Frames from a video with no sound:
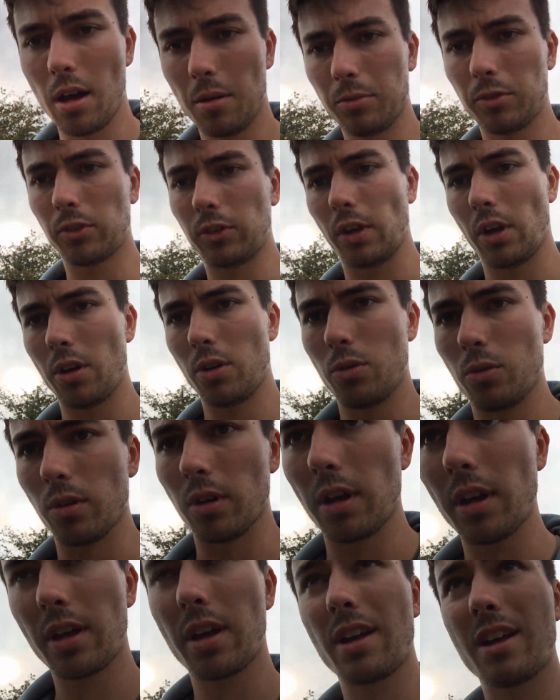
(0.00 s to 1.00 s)
So
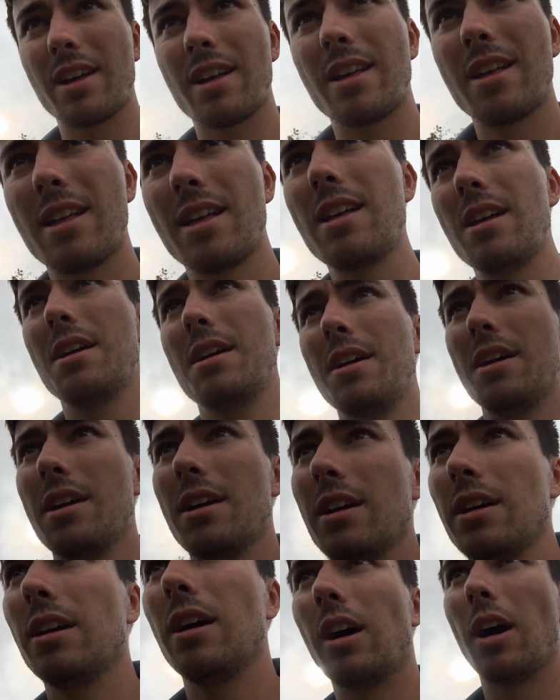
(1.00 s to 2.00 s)

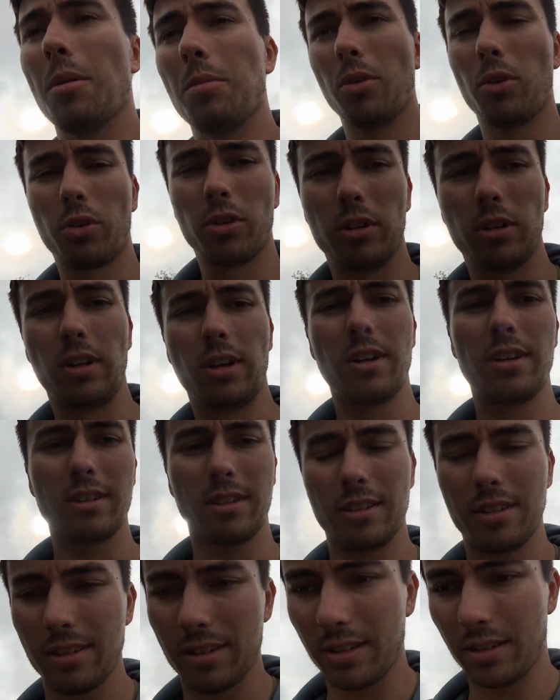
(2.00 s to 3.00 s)
I'm not going to lie,
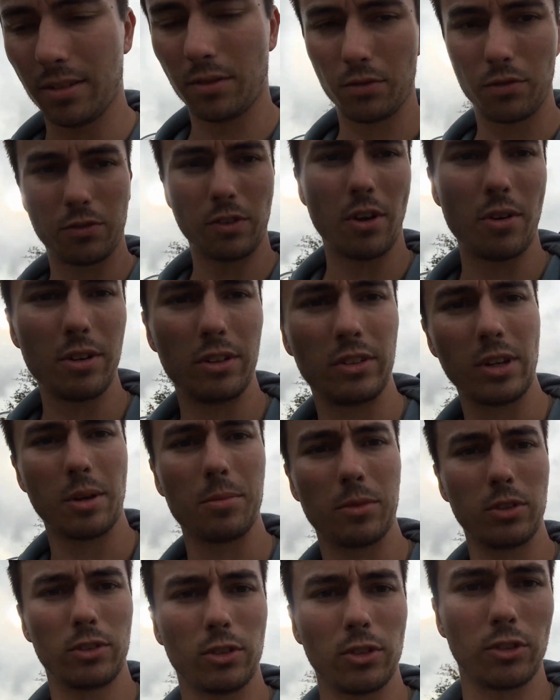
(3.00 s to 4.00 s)
I'm very
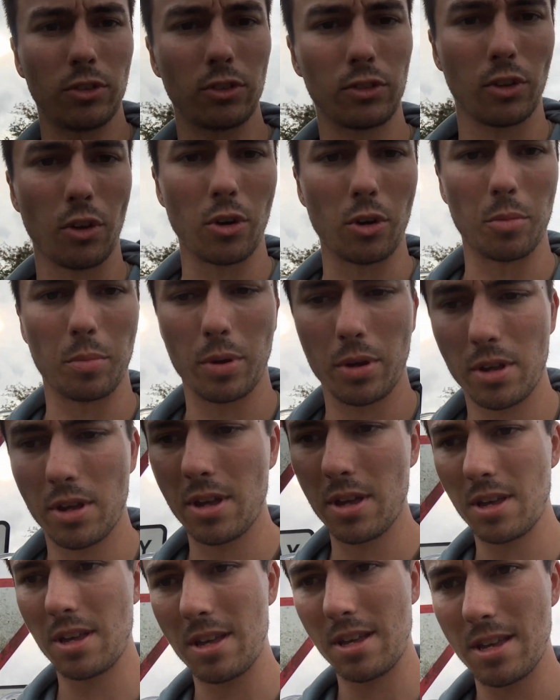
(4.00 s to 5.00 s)
tempted to stop
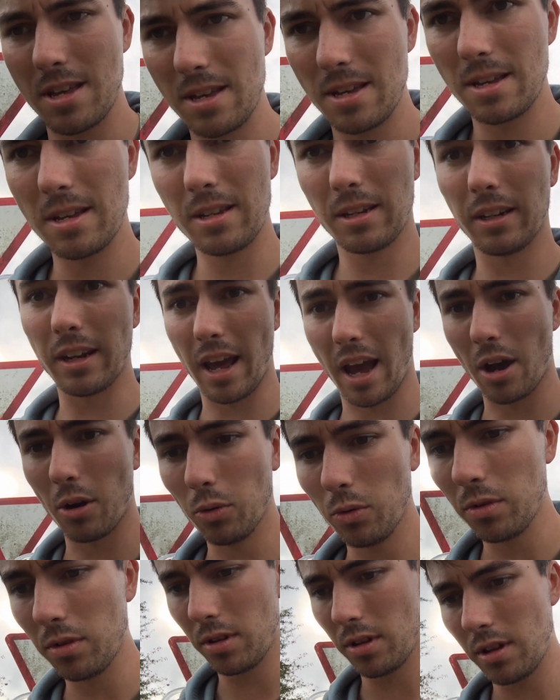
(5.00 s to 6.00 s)
now